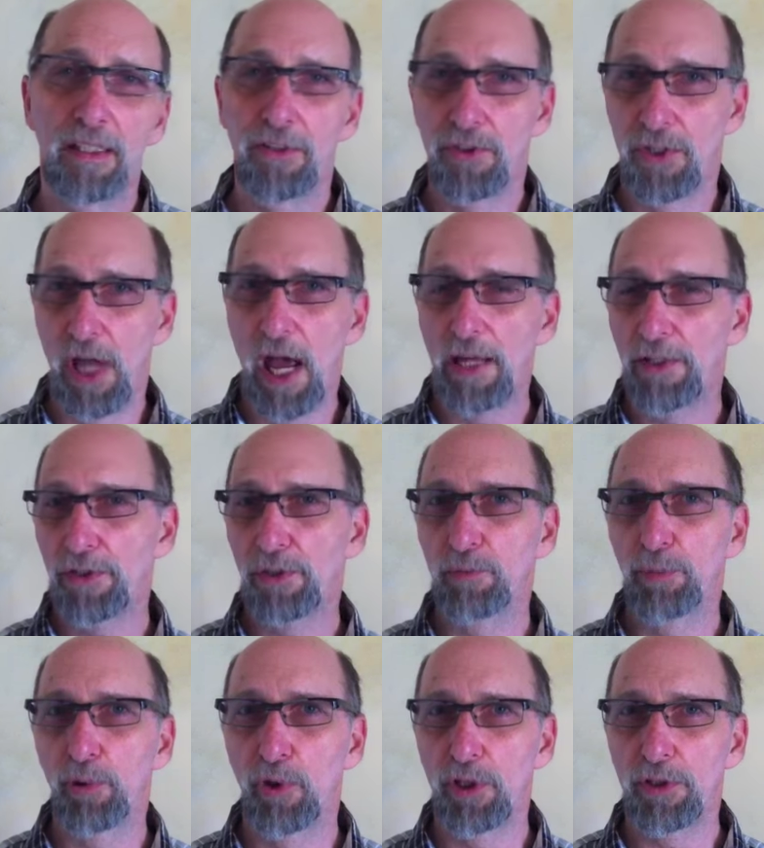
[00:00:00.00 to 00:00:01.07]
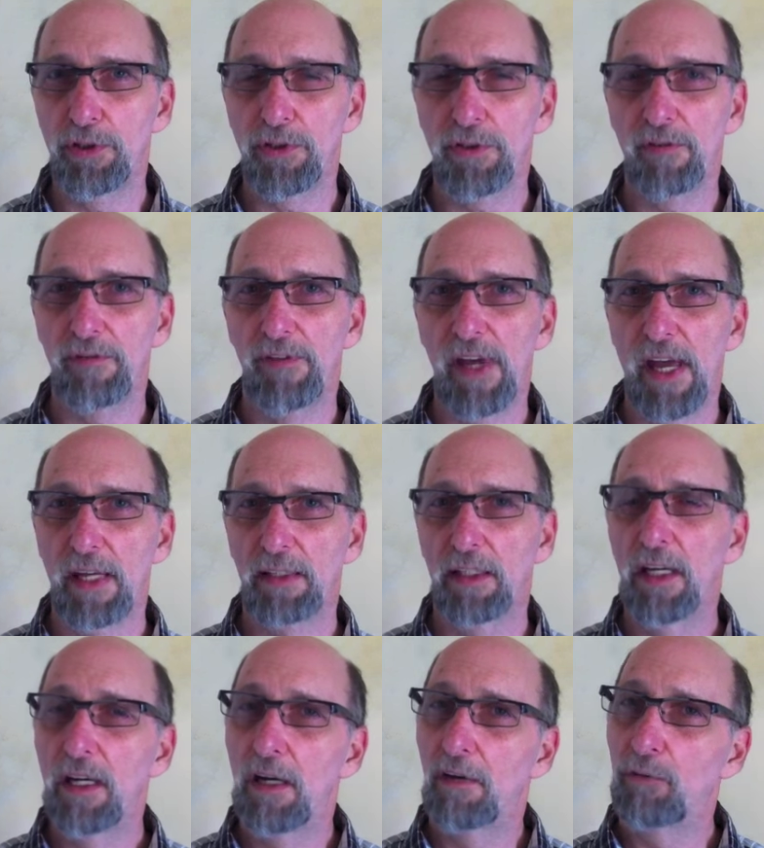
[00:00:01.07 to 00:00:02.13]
is not as important as the fact